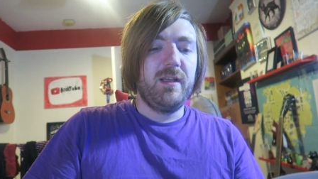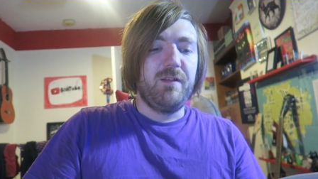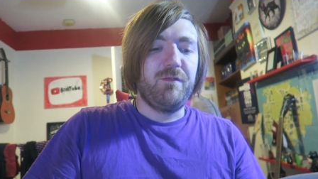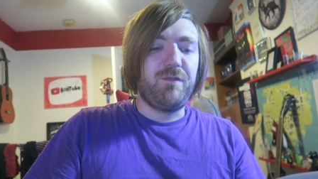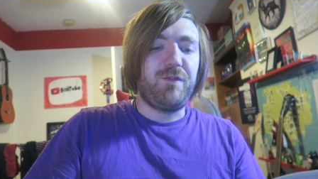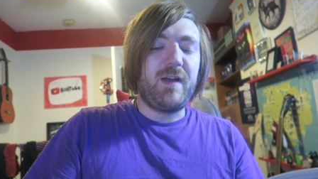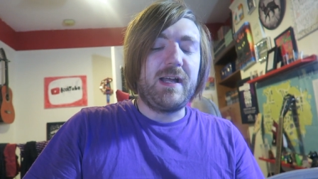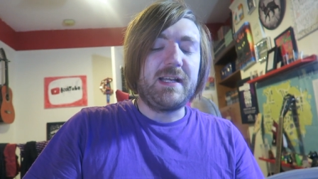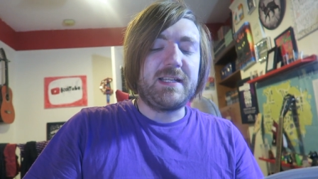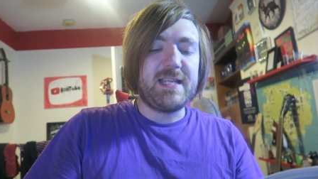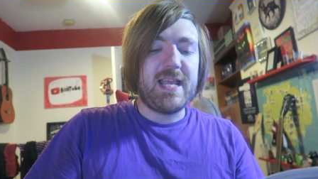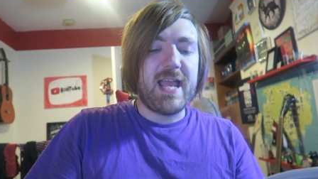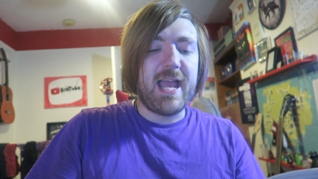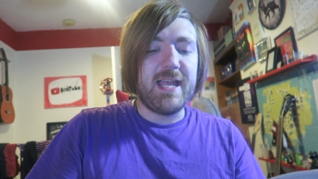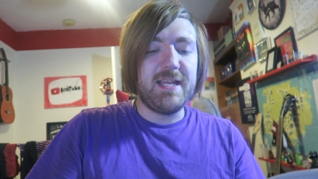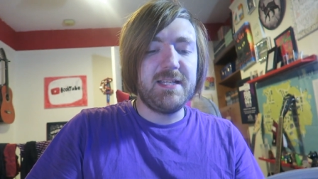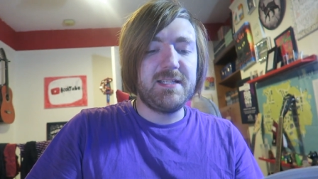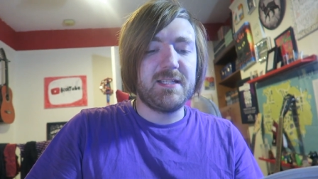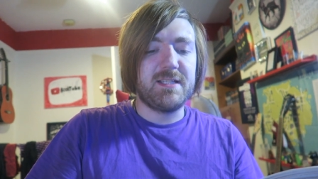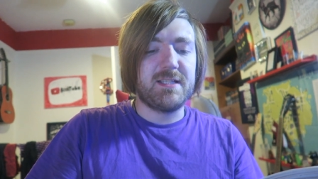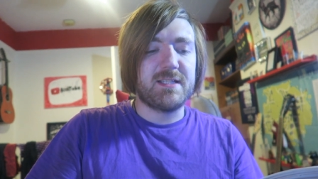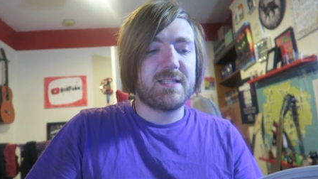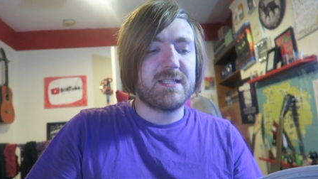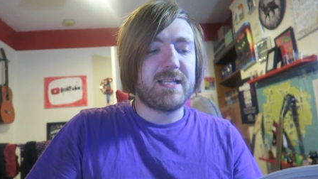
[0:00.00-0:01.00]
In fact, he
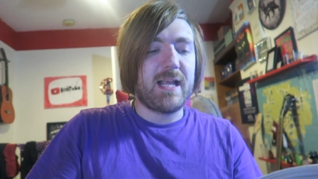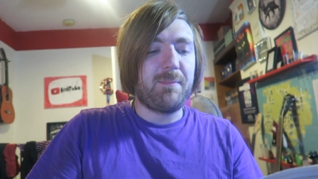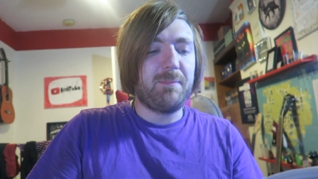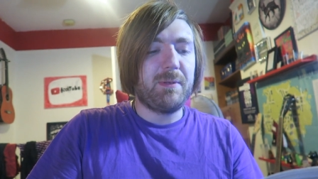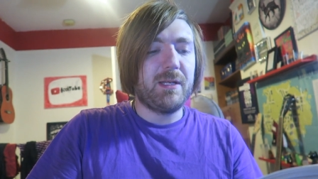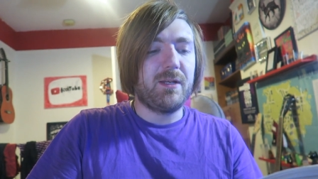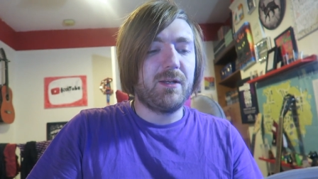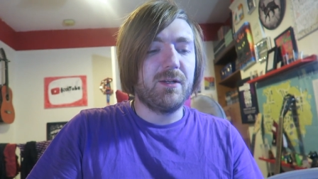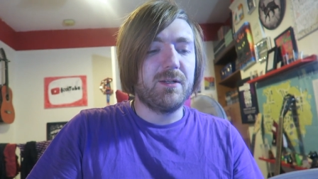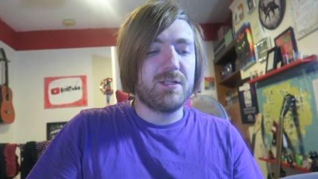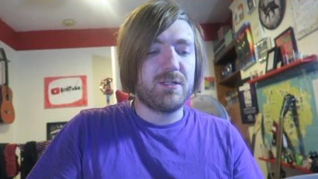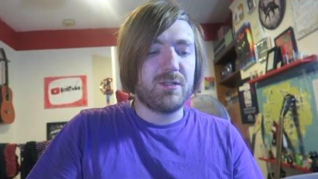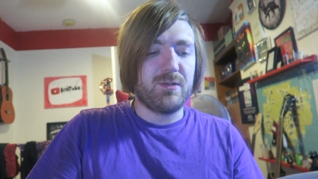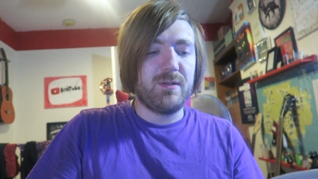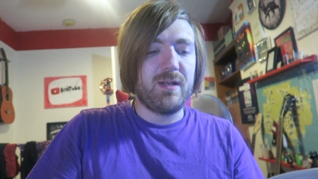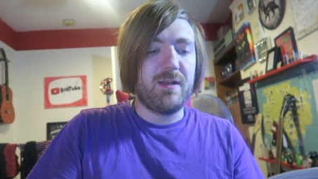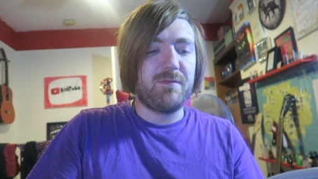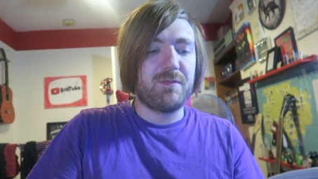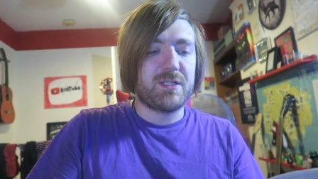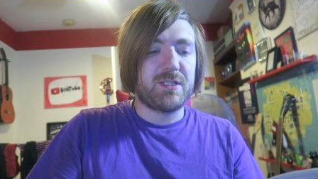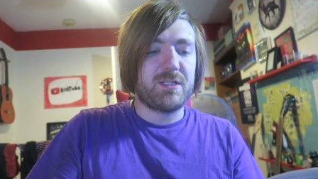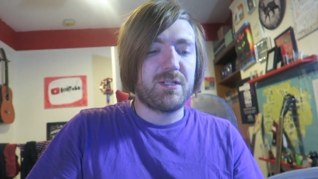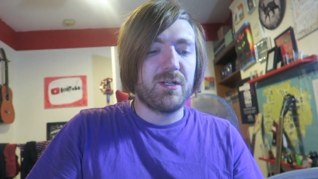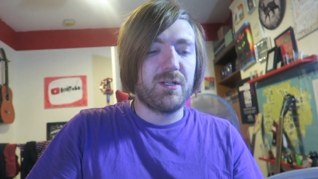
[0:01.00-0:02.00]
hated the sappy cunts who
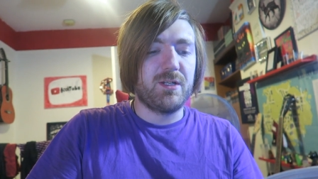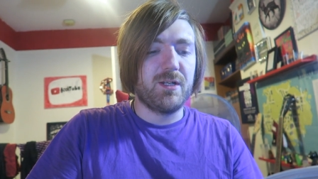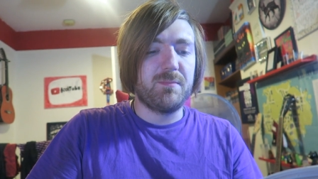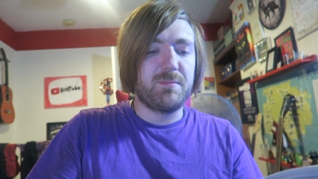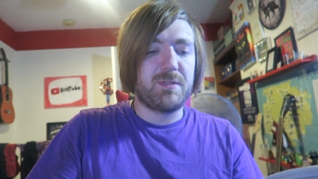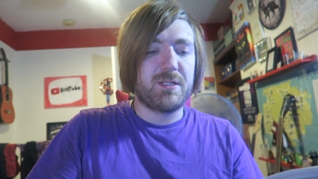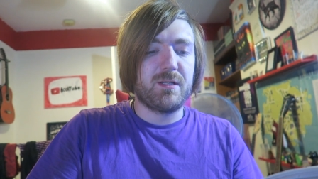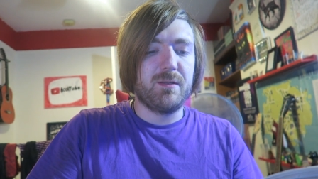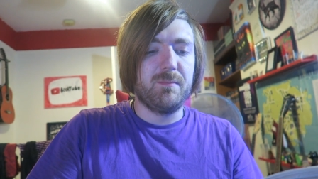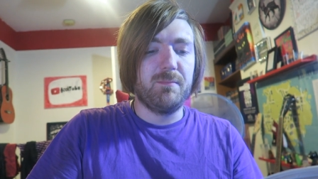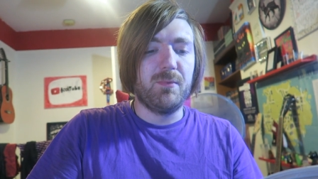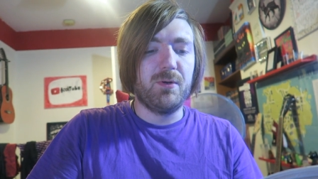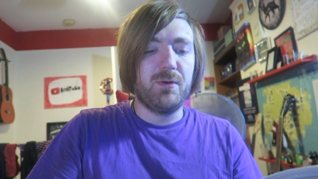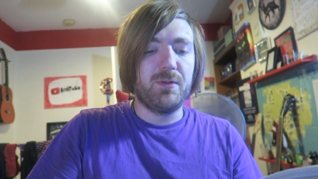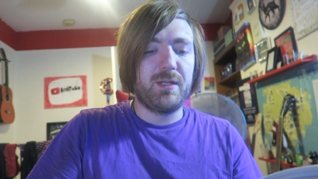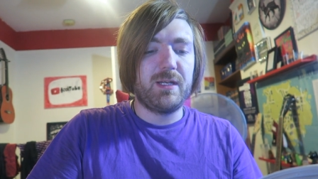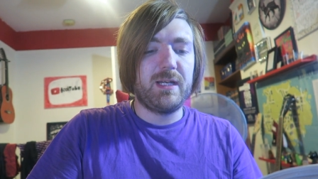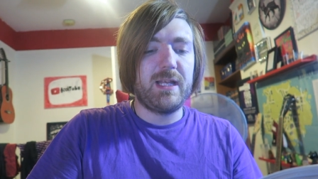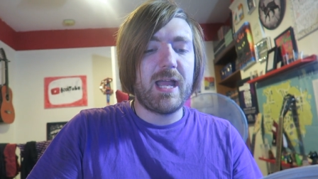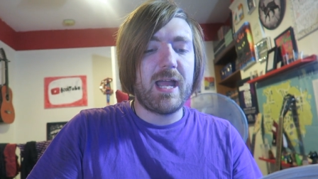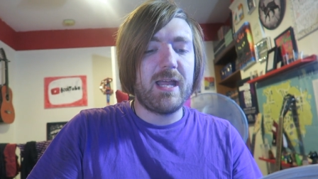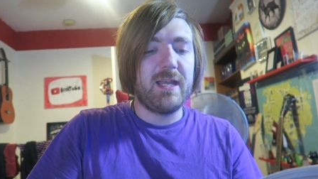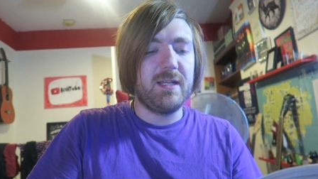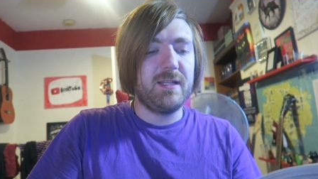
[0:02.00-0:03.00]
never stood up to them more than
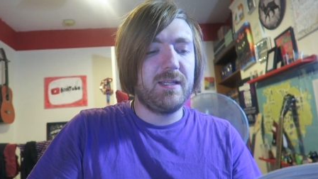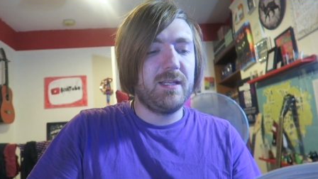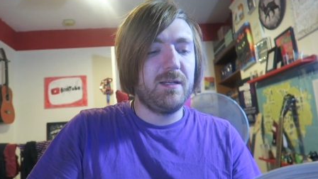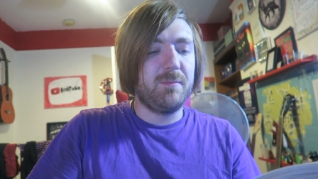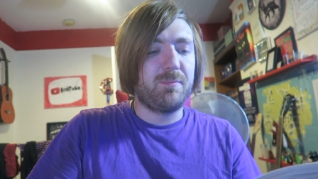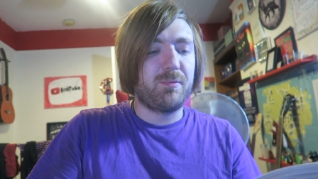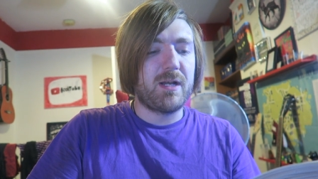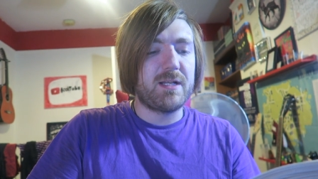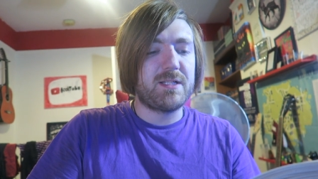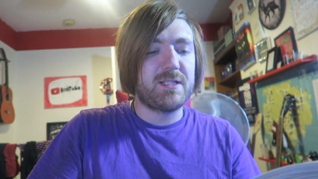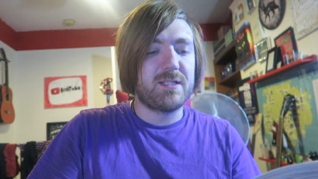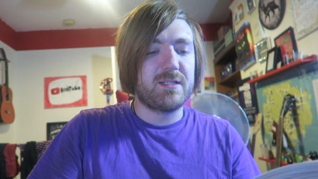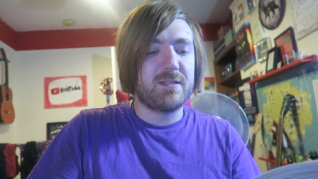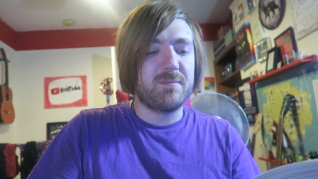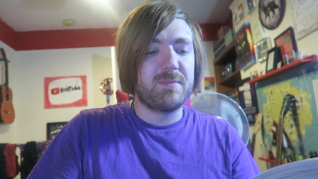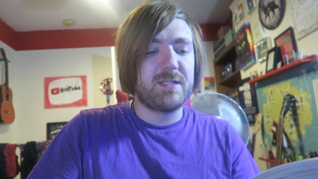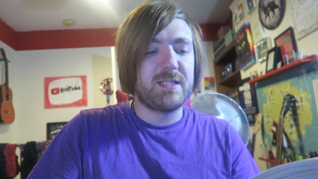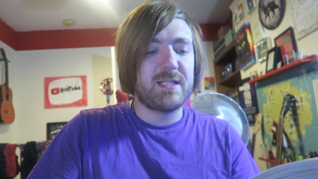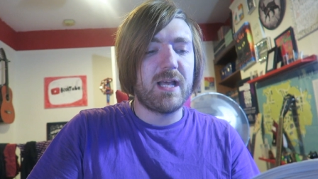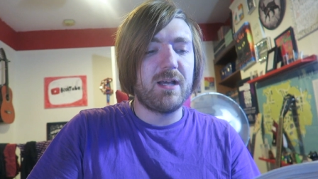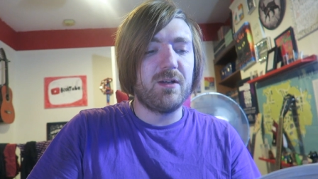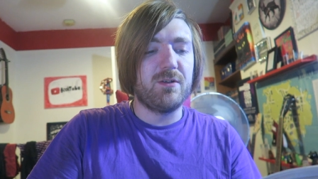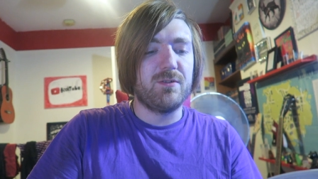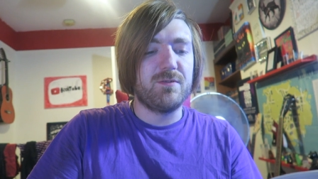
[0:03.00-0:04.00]
he hated the oppressors
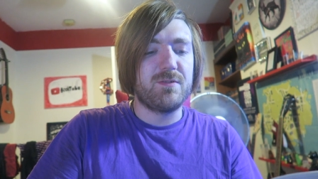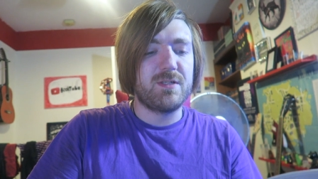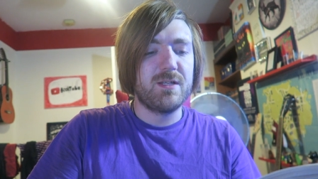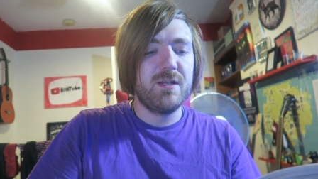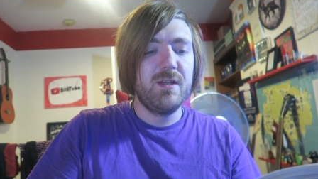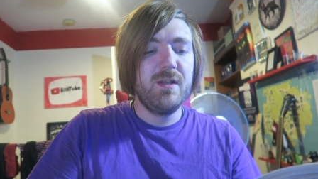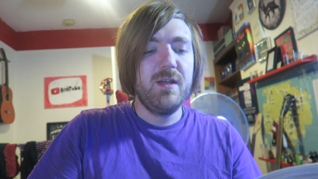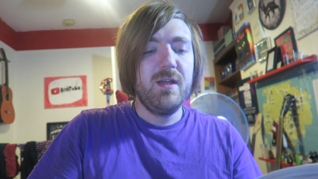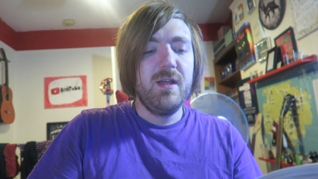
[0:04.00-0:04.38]
themselves.